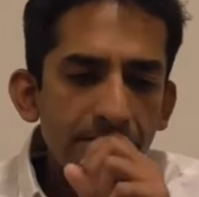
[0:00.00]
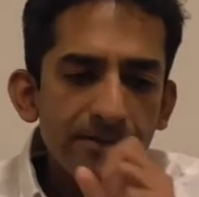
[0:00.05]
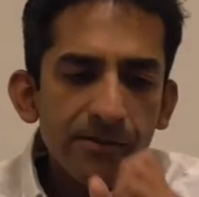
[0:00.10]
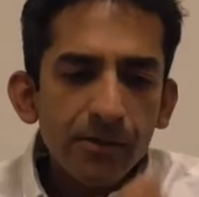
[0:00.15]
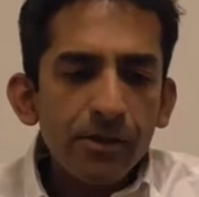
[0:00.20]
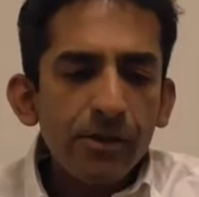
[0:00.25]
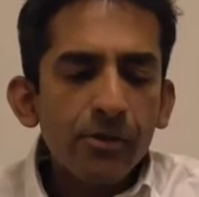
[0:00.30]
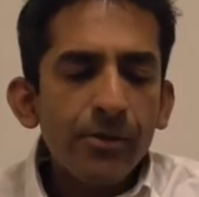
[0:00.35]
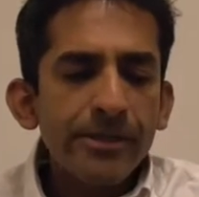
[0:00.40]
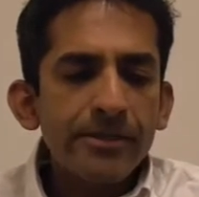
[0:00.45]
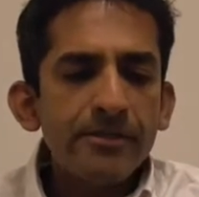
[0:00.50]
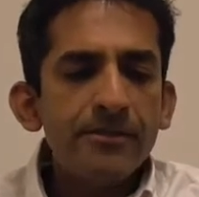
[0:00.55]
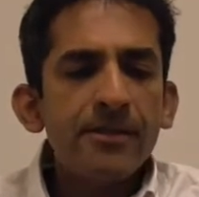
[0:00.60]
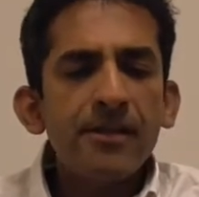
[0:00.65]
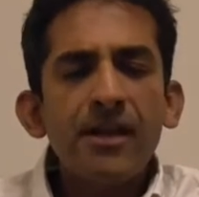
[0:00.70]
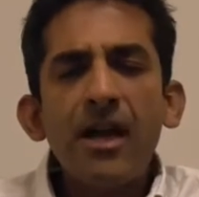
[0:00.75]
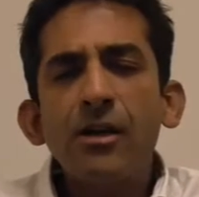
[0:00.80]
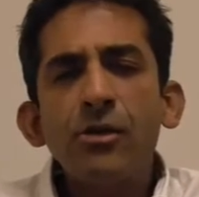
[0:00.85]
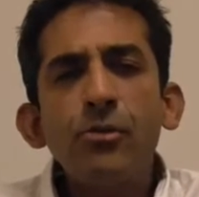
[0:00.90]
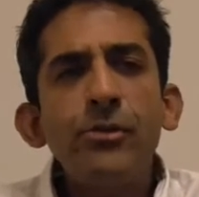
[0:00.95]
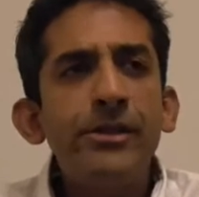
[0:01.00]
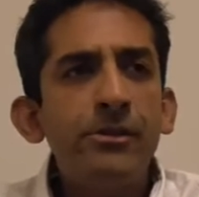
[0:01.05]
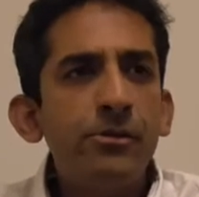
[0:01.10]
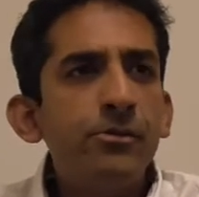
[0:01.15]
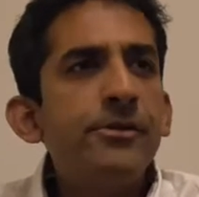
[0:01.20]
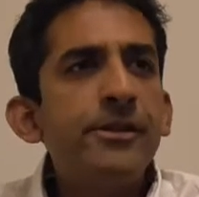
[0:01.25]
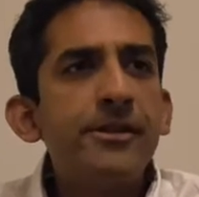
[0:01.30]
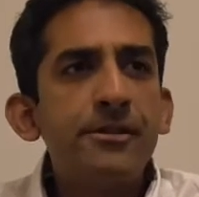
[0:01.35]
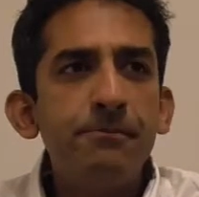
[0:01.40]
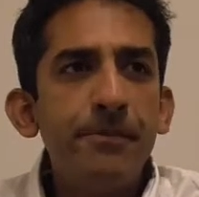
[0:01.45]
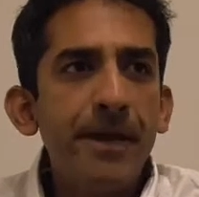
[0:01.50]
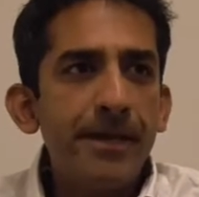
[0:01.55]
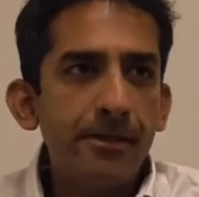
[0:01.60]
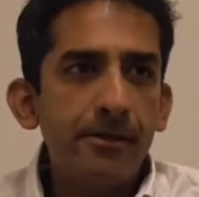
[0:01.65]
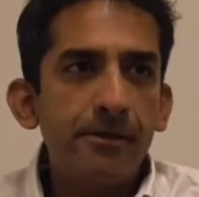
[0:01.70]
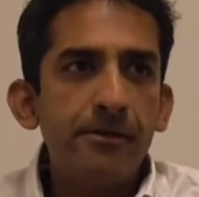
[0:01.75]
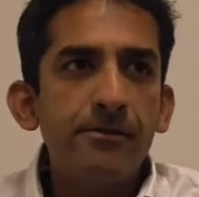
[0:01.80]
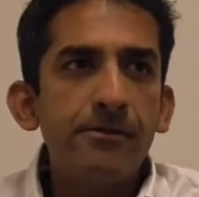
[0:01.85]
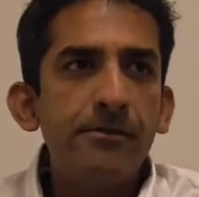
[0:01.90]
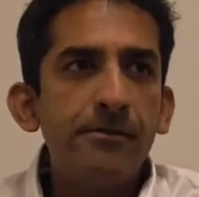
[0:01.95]
So the questions are, how do we do this
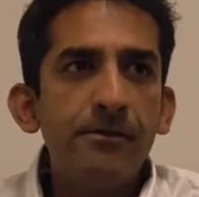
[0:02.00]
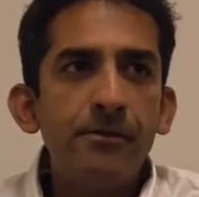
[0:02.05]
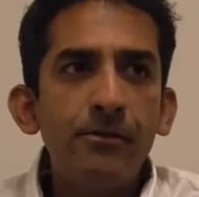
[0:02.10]
better?